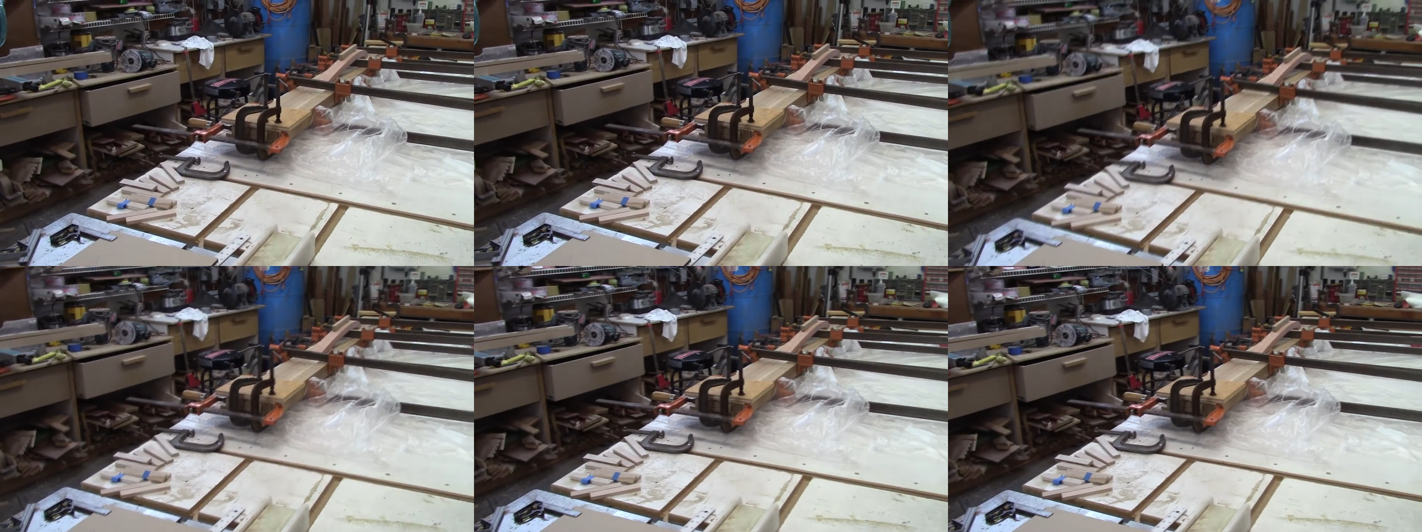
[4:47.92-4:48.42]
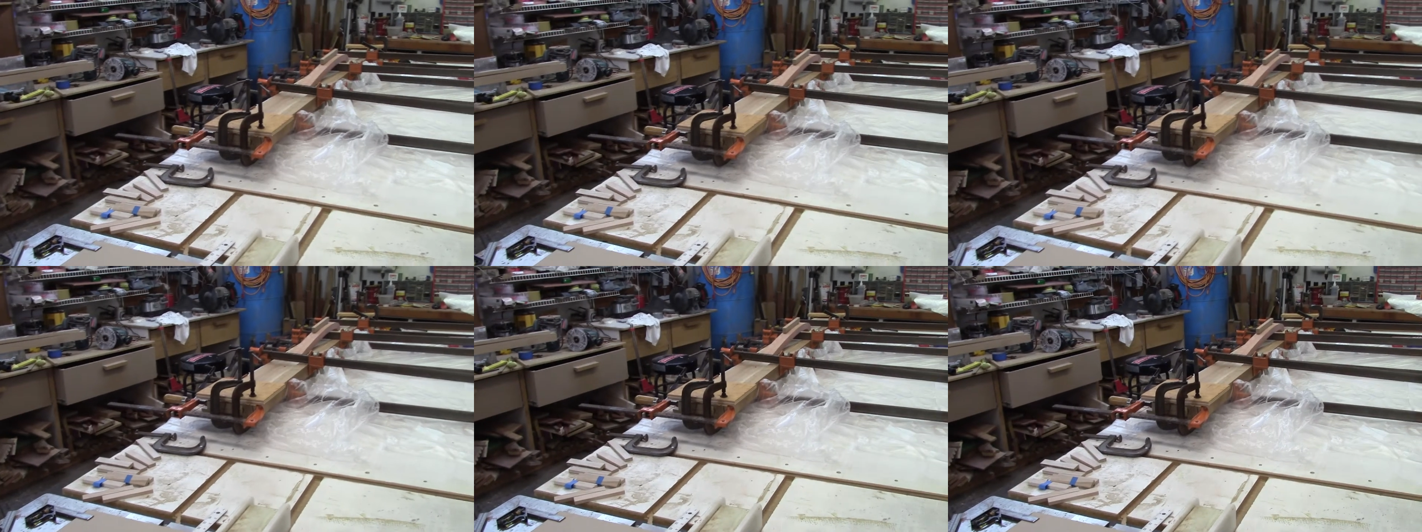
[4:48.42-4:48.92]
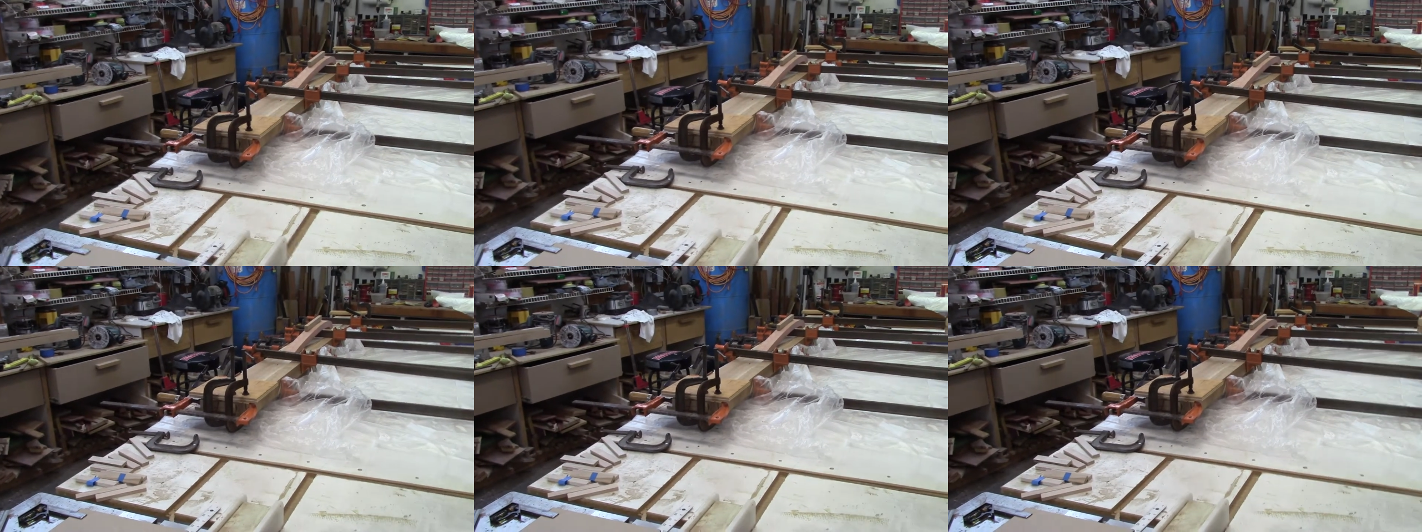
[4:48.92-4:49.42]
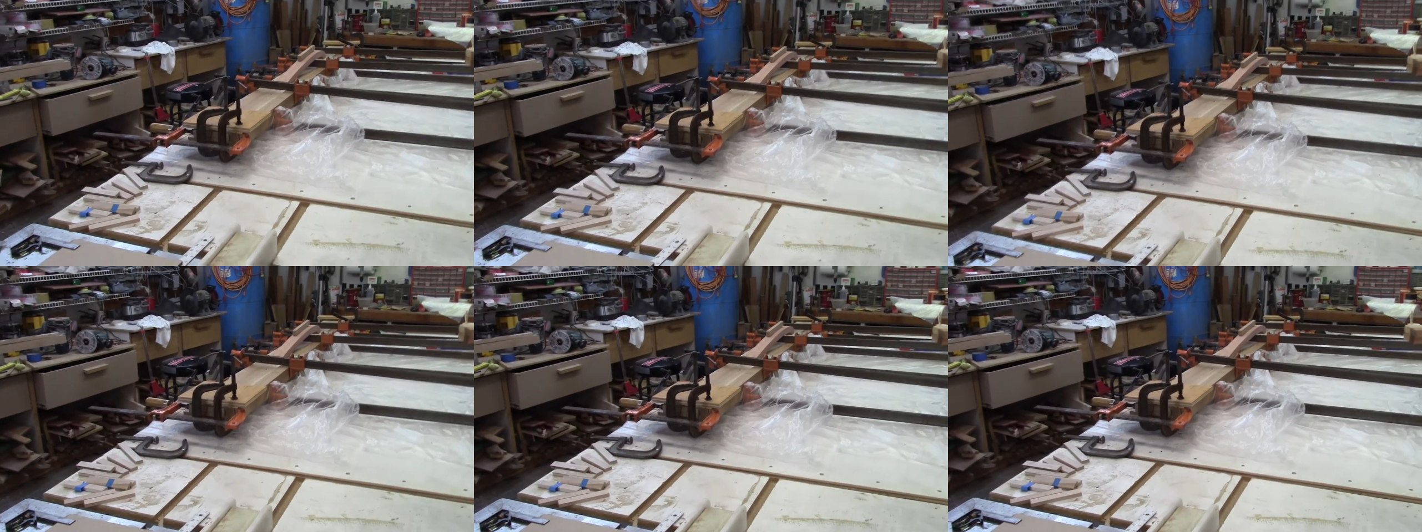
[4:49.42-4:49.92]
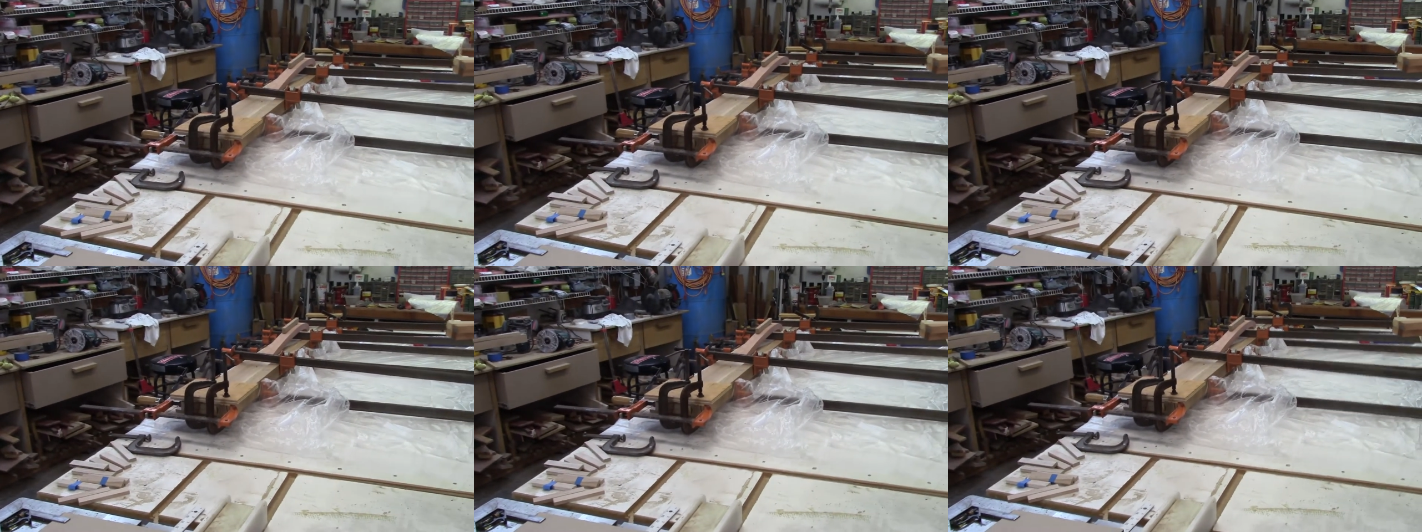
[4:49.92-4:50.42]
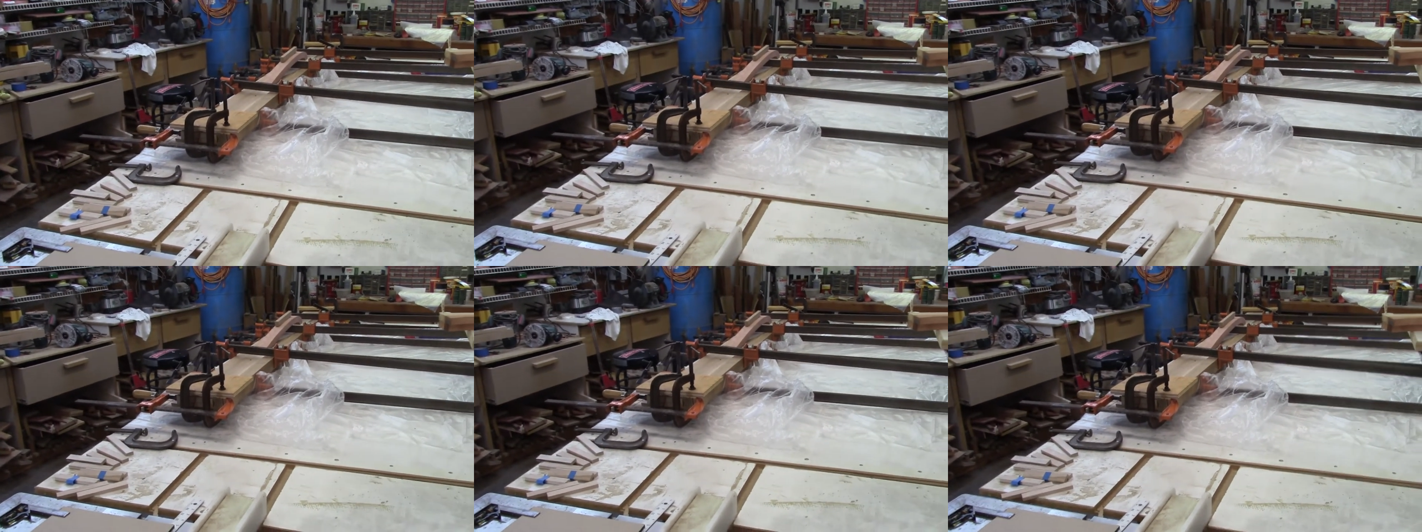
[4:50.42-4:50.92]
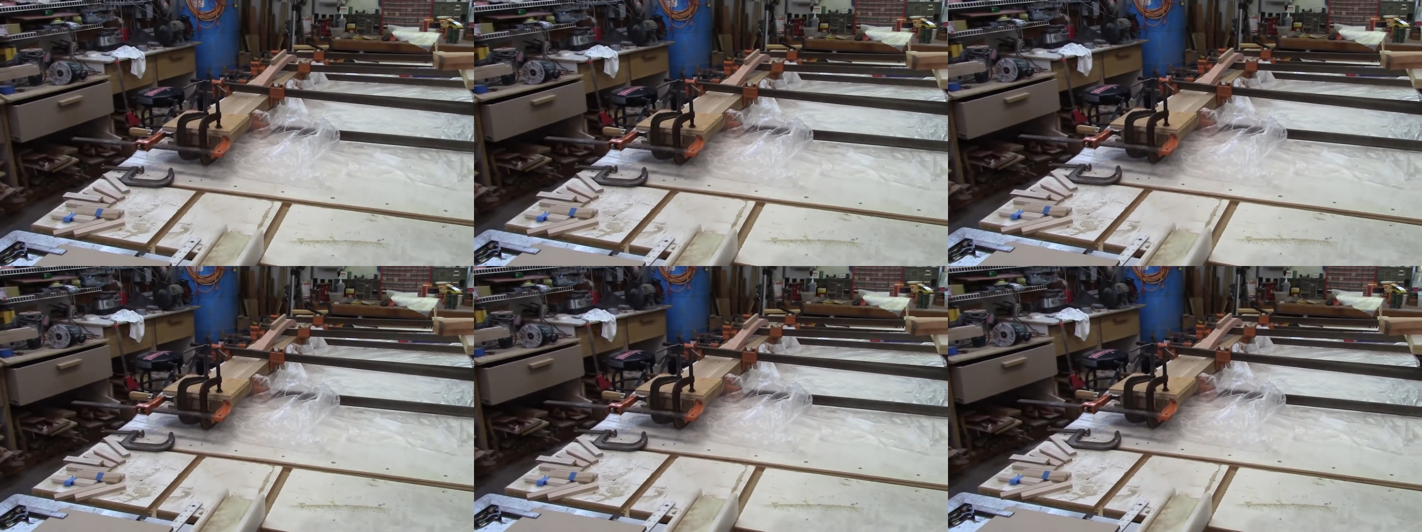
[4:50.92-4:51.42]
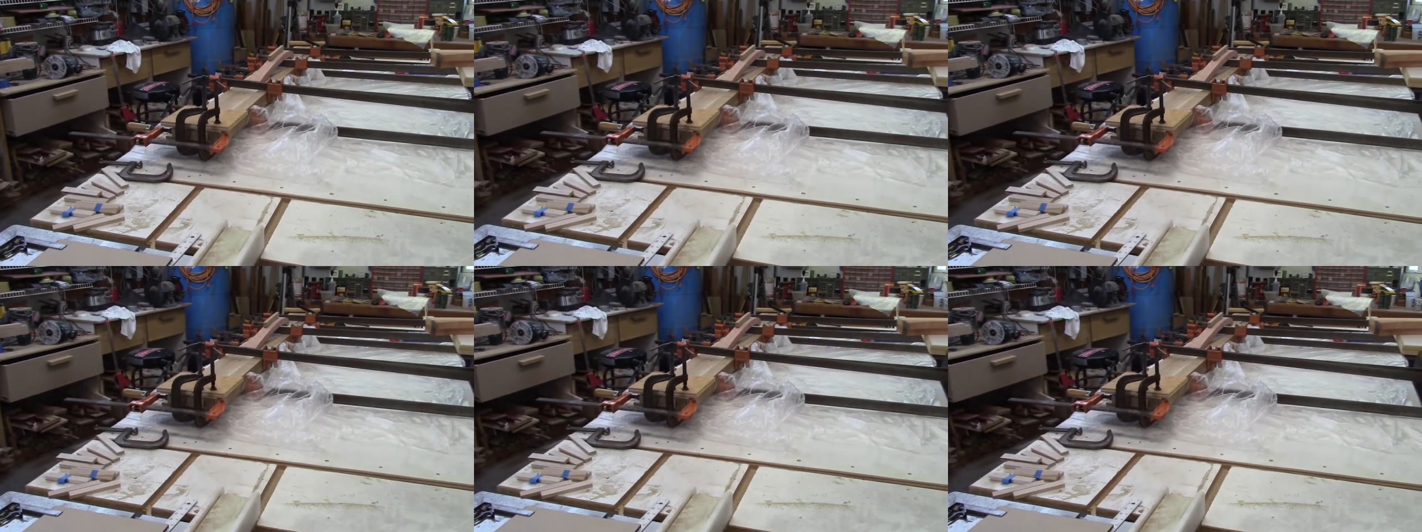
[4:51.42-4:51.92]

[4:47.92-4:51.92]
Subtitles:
No face is visible, so there are no lips to read.